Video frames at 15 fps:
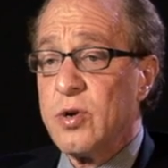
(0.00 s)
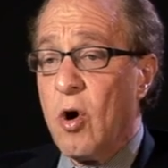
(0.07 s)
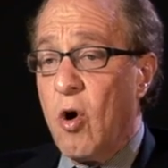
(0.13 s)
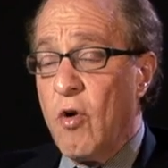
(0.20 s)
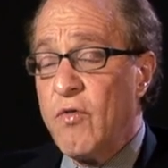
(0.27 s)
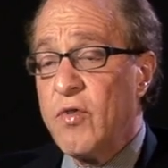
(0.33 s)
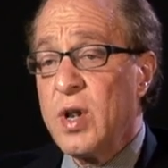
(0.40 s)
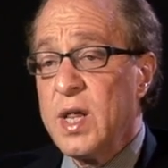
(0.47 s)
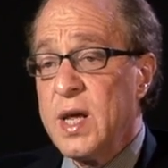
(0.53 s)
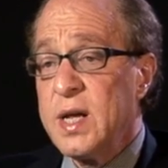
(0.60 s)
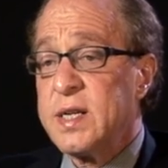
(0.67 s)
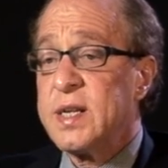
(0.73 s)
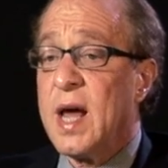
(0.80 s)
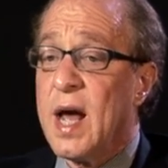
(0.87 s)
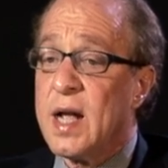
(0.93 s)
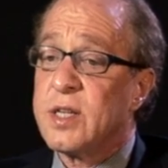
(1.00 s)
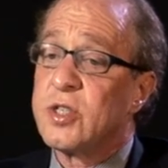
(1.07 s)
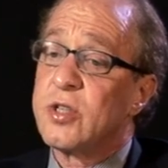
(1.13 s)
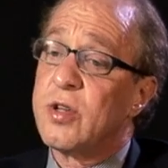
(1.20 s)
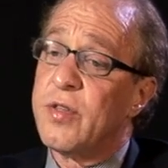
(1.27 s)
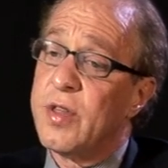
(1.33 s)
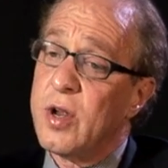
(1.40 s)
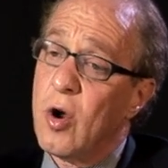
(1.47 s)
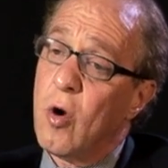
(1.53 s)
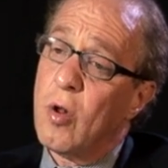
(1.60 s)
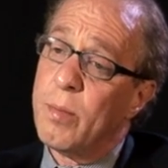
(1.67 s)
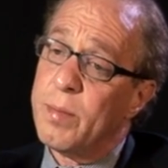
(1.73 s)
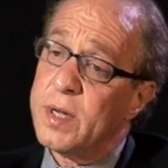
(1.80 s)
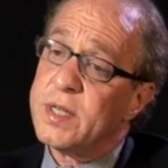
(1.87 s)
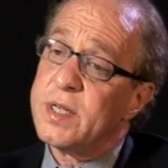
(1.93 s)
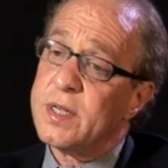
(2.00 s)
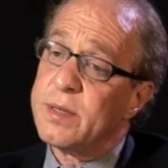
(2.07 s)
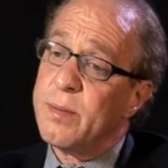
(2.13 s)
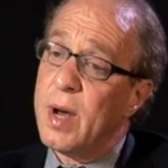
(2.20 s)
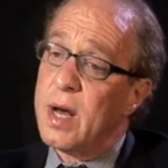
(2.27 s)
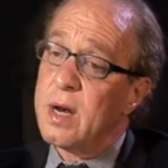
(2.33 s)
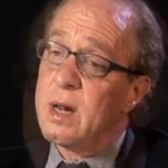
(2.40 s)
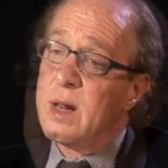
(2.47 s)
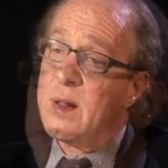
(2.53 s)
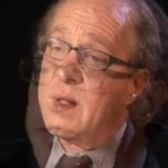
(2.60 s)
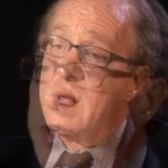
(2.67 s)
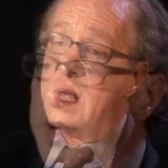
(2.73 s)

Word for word: overly attached to the old business model.